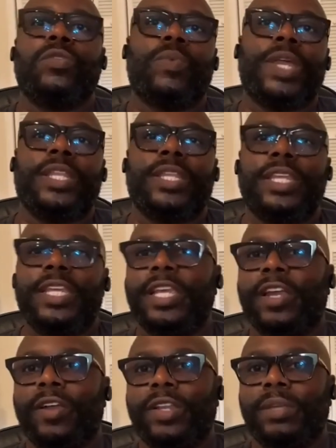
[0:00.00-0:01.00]
or the way that
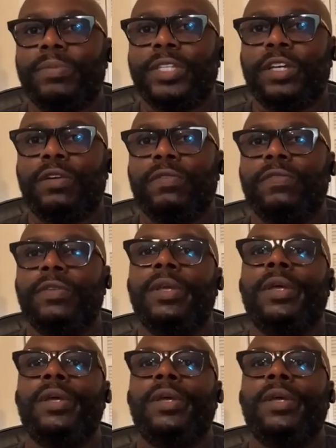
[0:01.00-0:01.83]
he carried himself